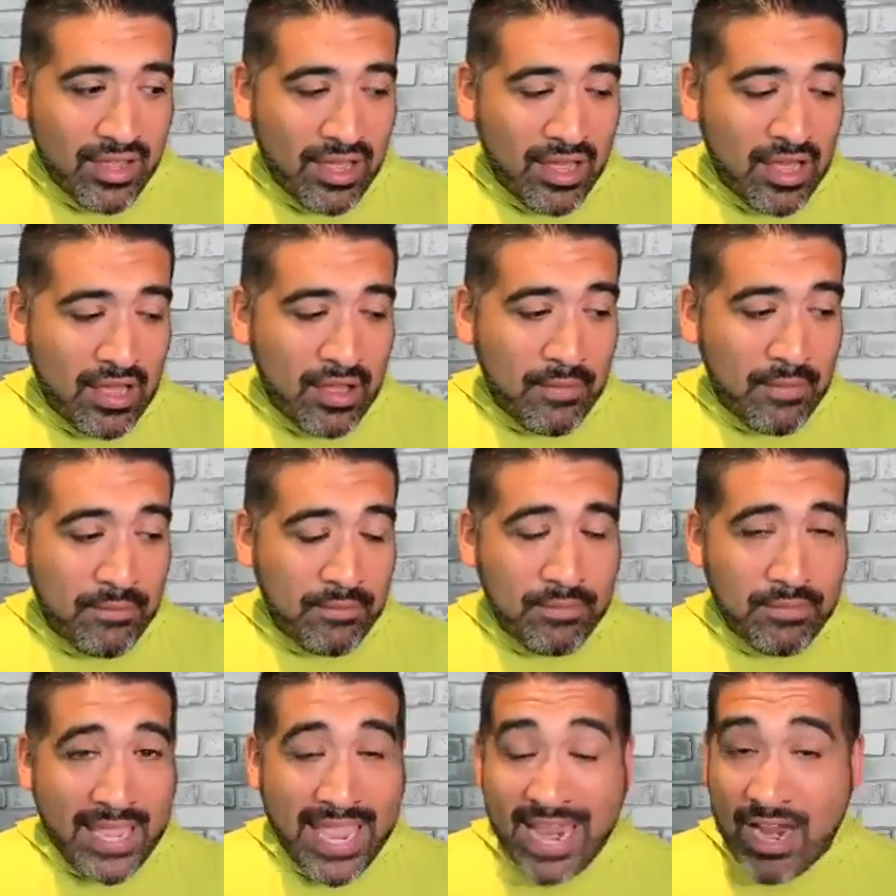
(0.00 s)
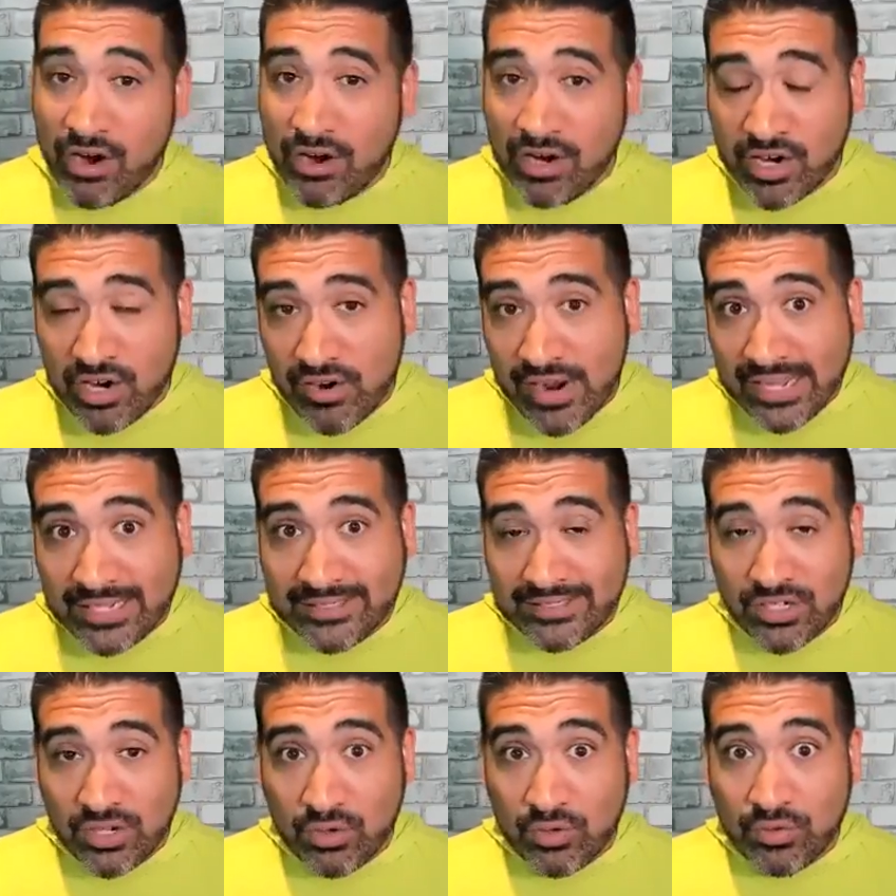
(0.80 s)
Aaron
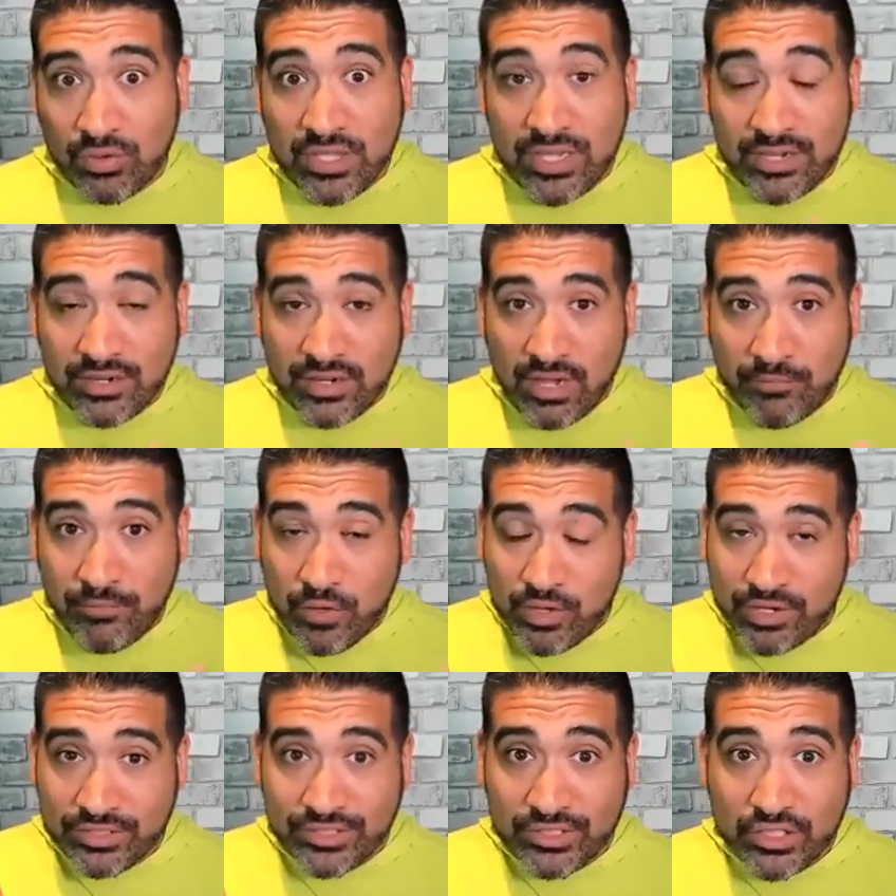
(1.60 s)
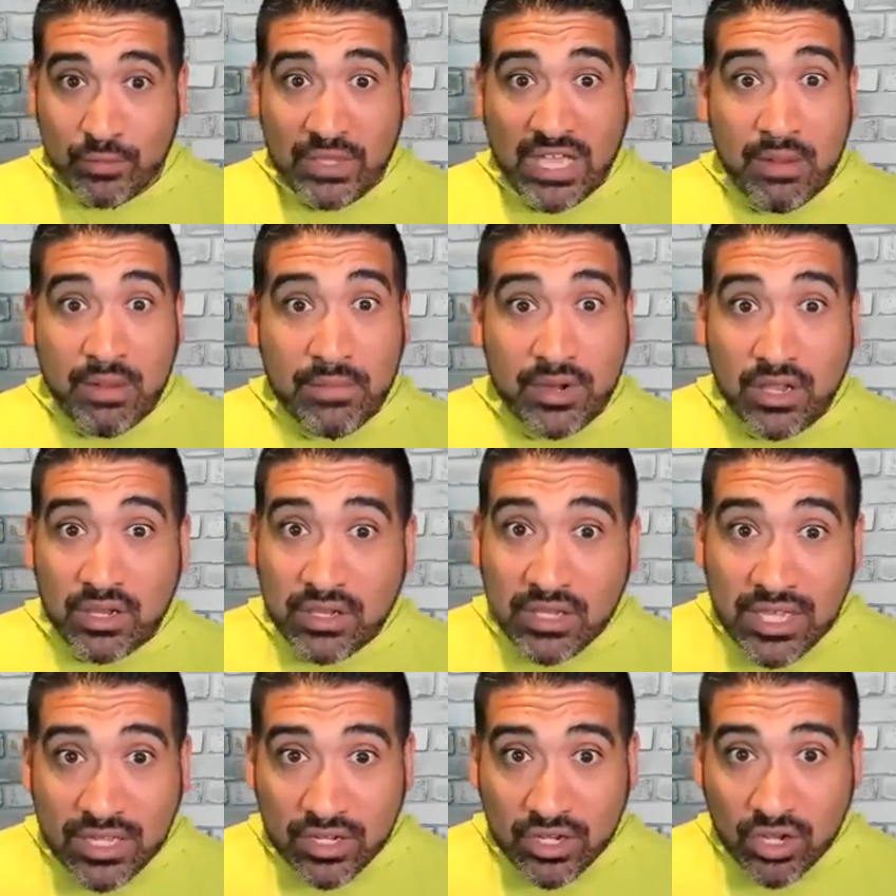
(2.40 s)
Carrasco, a few years ago, became an
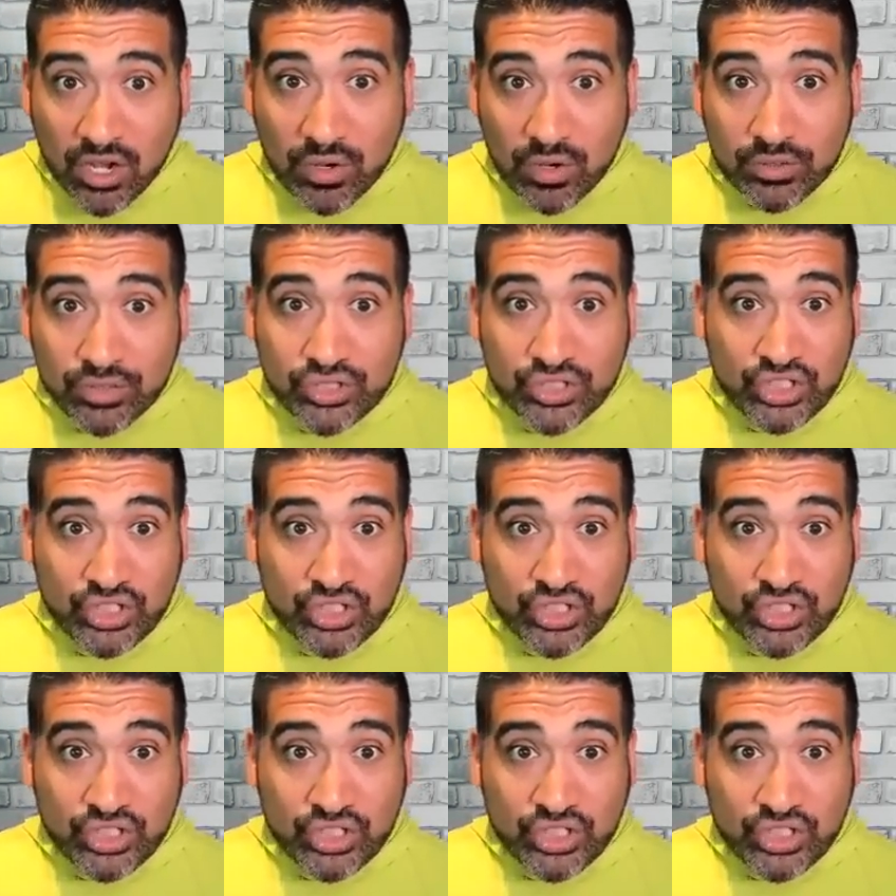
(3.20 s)
elite coach.